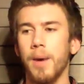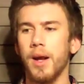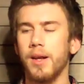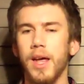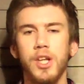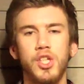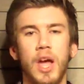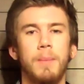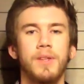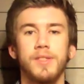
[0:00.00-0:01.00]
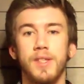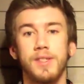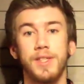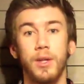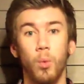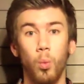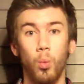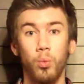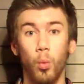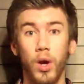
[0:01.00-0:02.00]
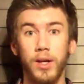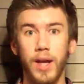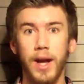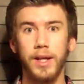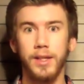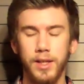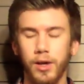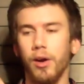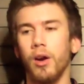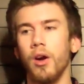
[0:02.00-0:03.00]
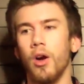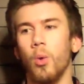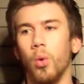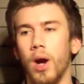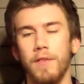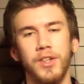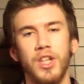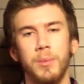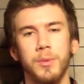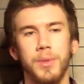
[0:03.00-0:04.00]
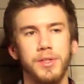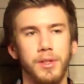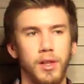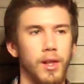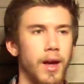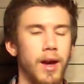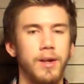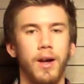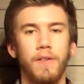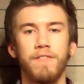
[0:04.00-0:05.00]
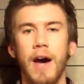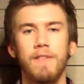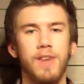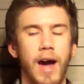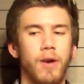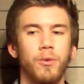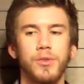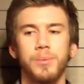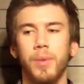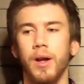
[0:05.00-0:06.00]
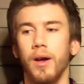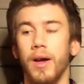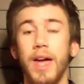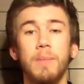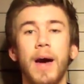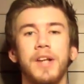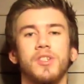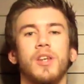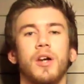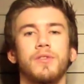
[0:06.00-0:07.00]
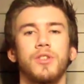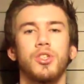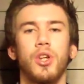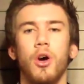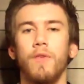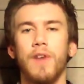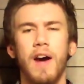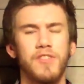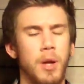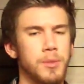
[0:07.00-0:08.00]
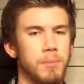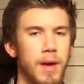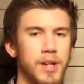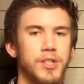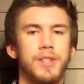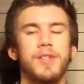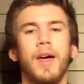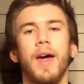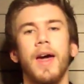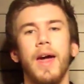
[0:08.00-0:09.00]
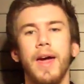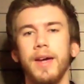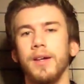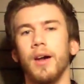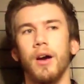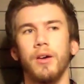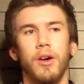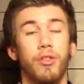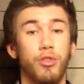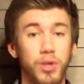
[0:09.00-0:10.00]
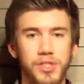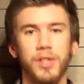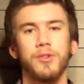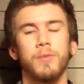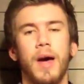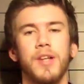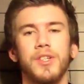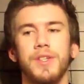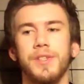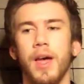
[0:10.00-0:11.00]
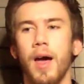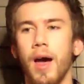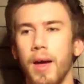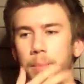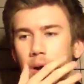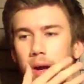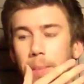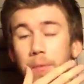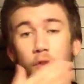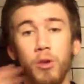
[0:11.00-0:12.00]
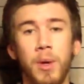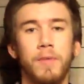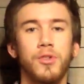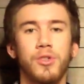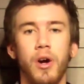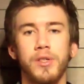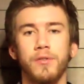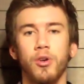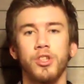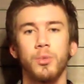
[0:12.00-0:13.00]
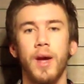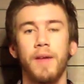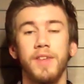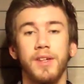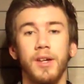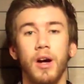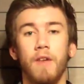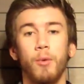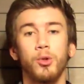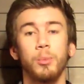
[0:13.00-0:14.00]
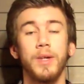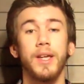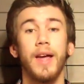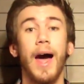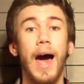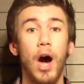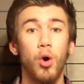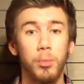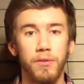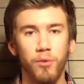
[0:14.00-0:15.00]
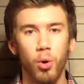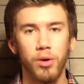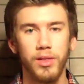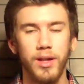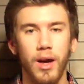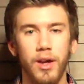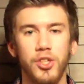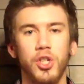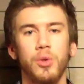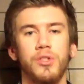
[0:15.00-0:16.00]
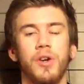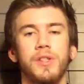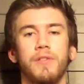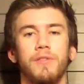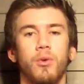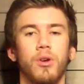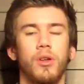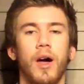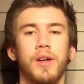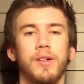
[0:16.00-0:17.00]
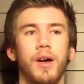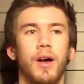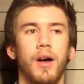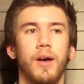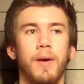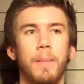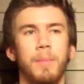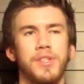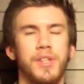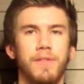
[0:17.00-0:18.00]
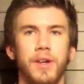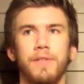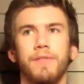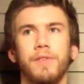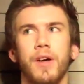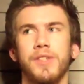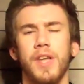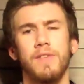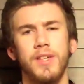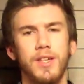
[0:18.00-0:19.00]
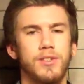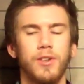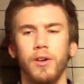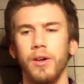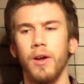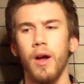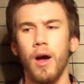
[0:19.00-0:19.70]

But Night of Champions is the one night a year where every championship is on the line. Five titles, but eight matches announced for the show, five championship matches, three singles matches. But before the pay-per-view starts, of course, we have the kickoff, which will be an hour before the show starts at 4 o'clock Pacific, 7 Eastern.